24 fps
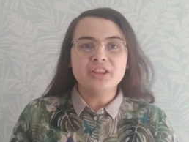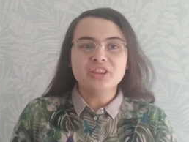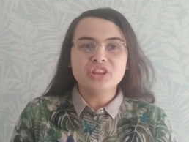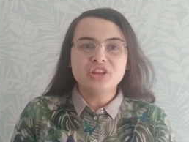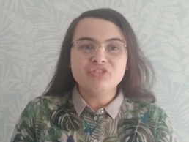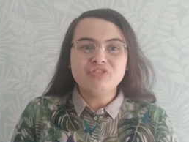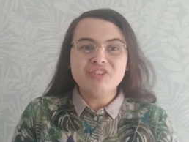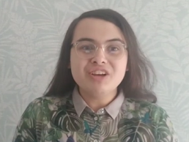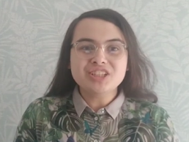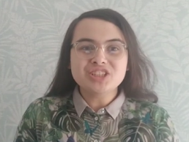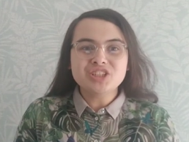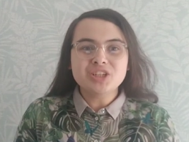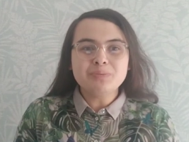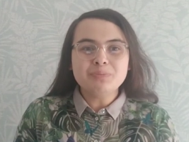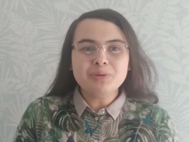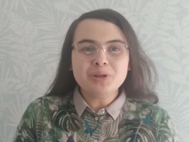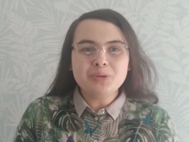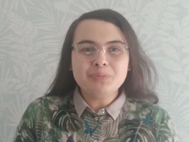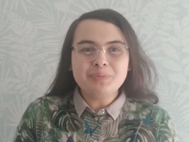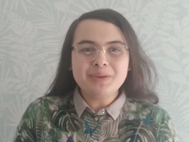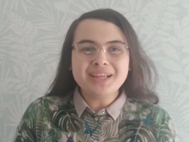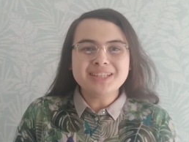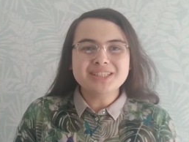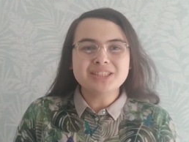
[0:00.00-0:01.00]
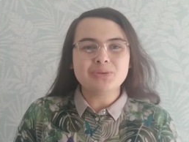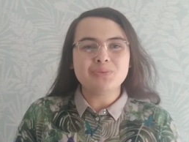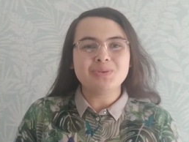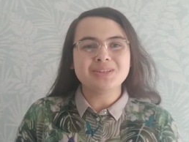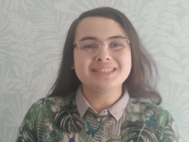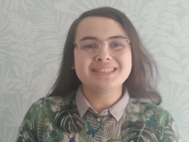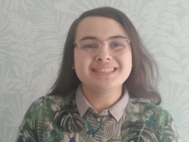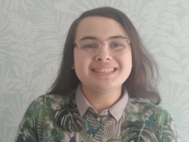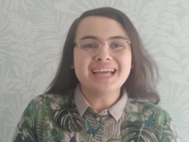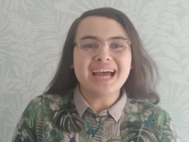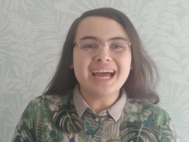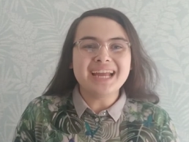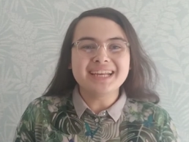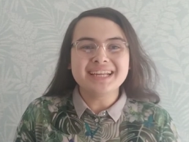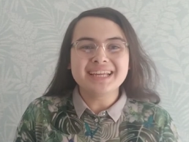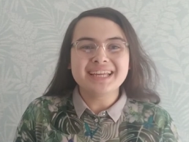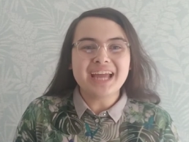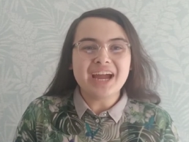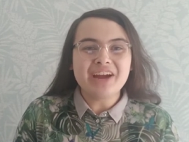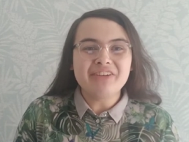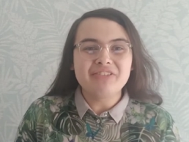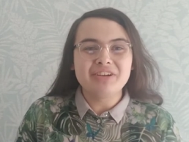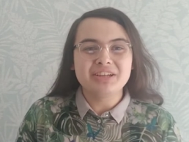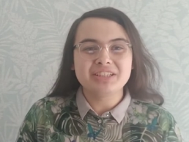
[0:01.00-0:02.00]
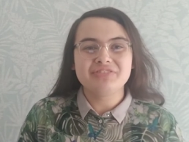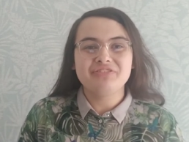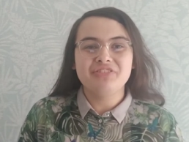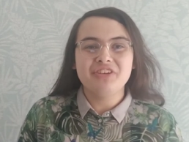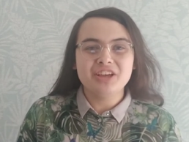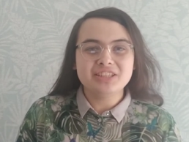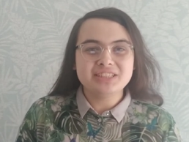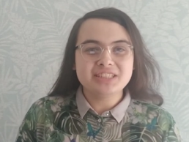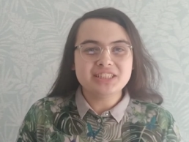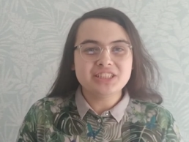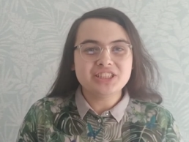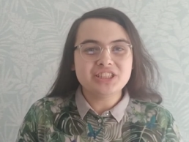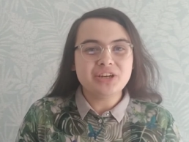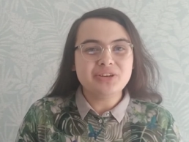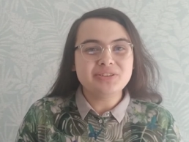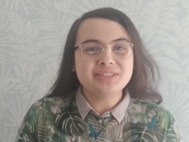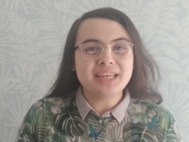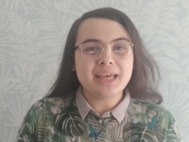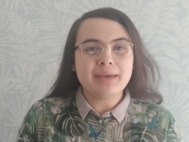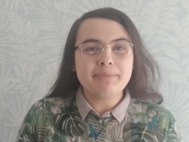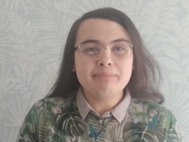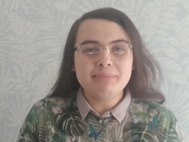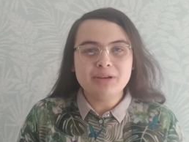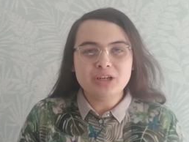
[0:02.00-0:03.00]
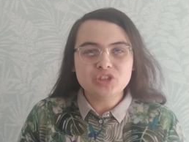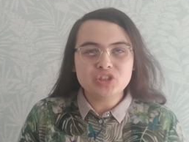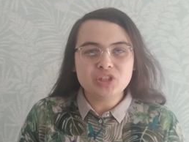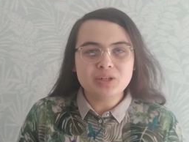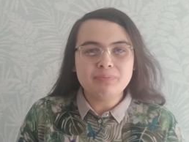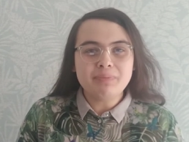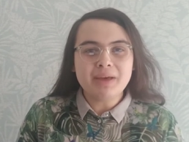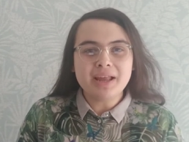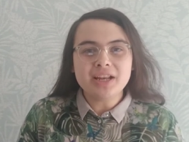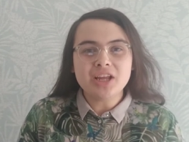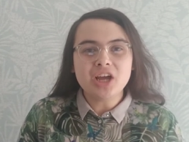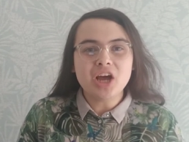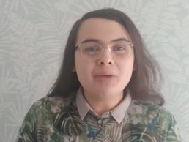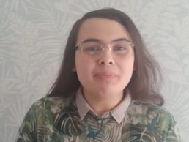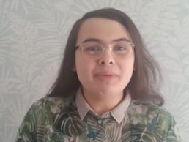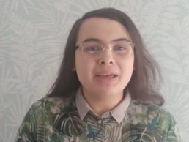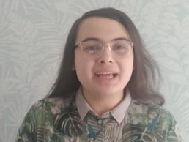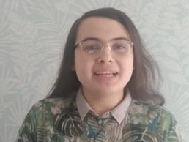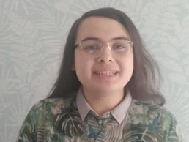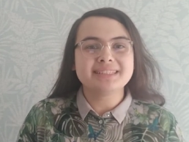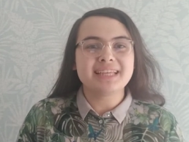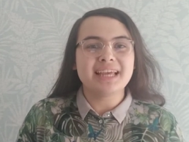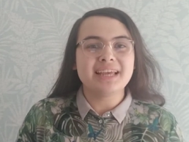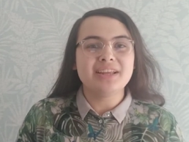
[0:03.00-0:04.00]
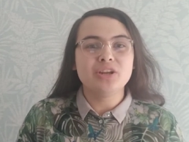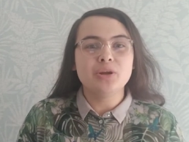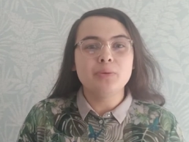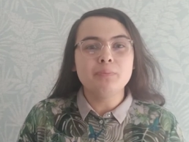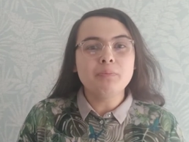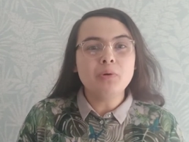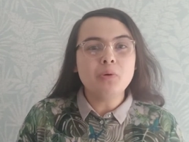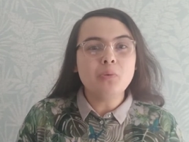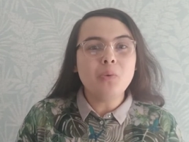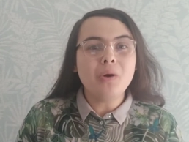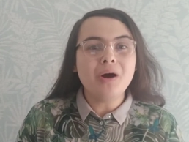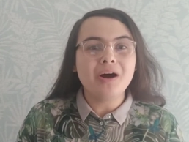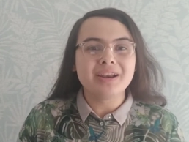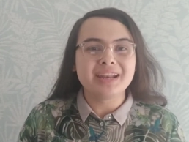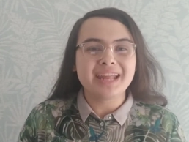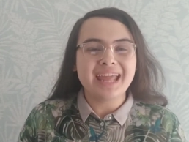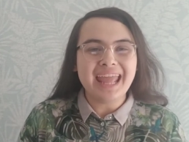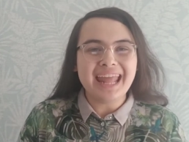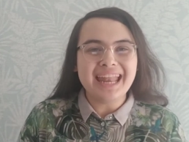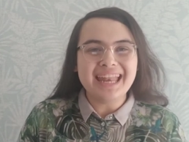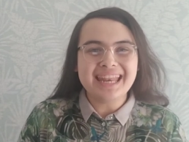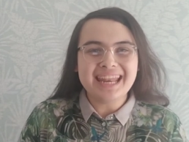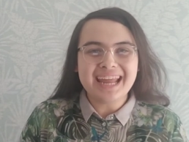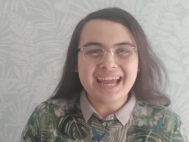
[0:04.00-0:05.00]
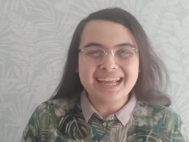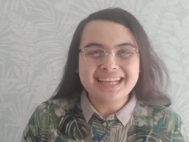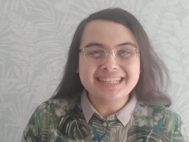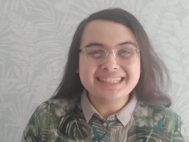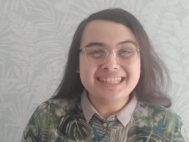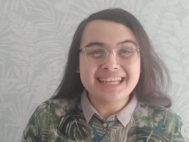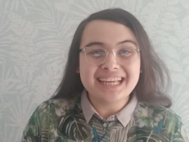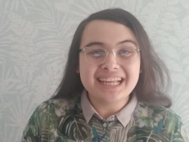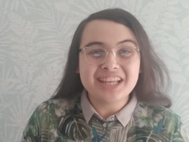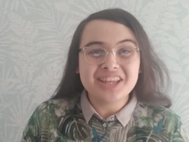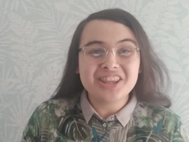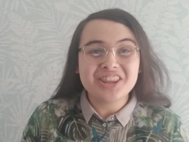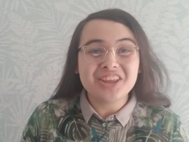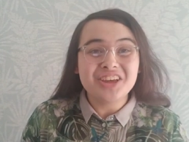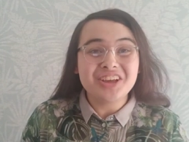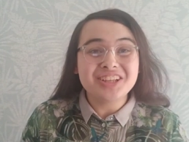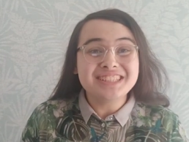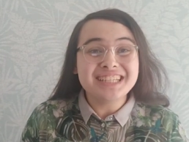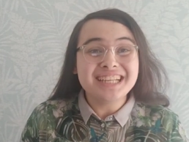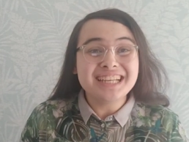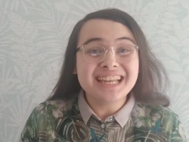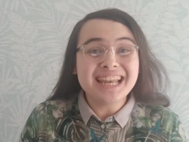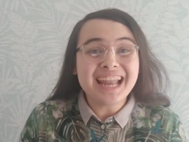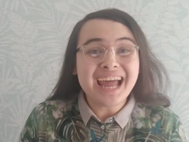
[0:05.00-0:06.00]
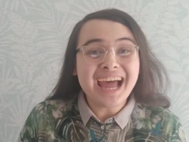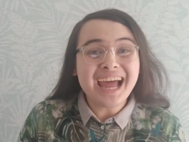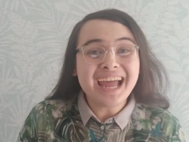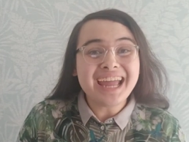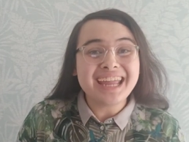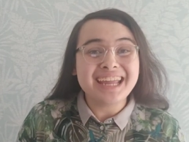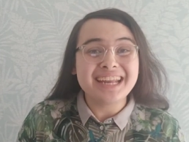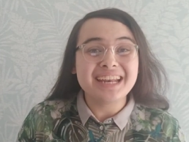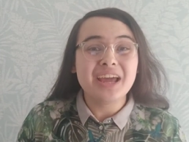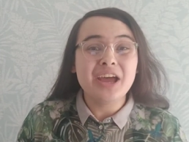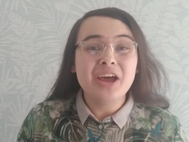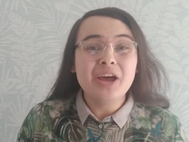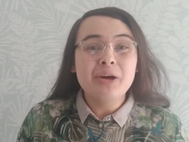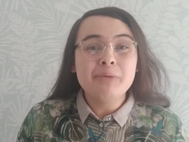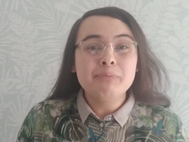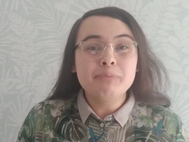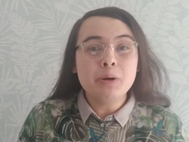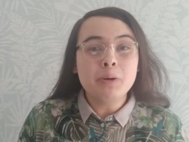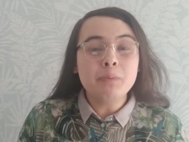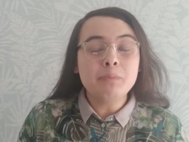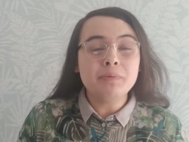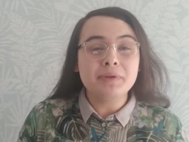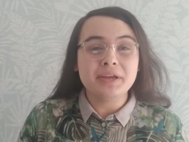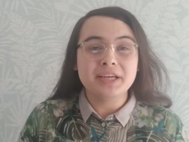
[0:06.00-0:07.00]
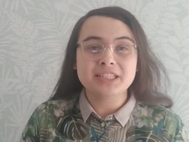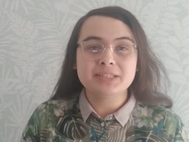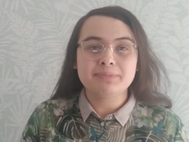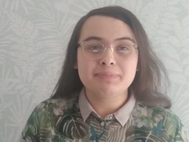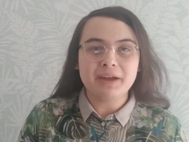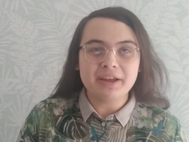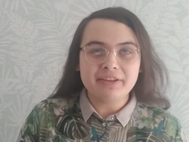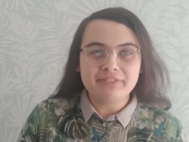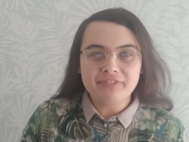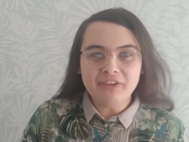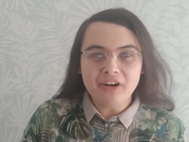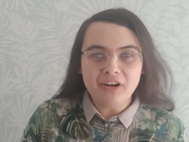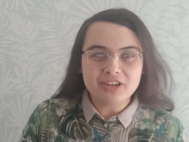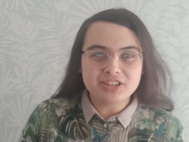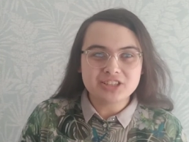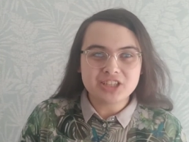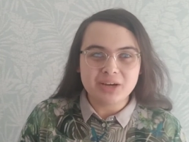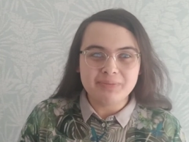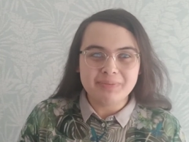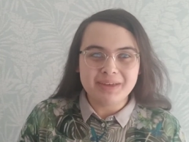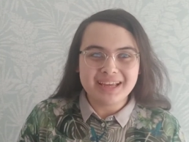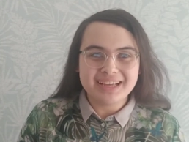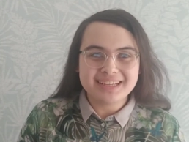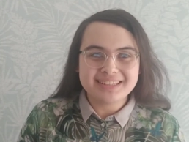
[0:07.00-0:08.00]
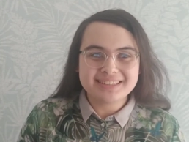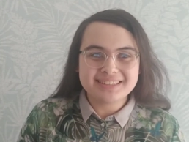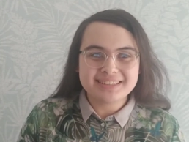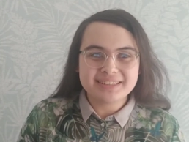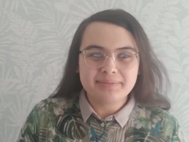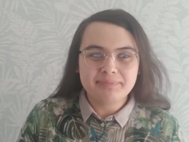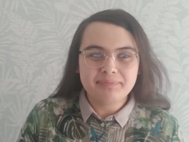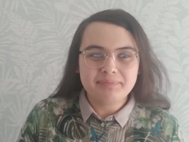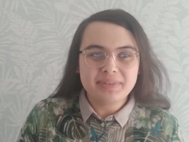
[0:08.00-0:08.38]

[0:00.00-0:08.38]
The original Blue Beetle was Dan Garrett, first introduced in Mystery Men Comics number 1 in 1939, published by Fox Comics.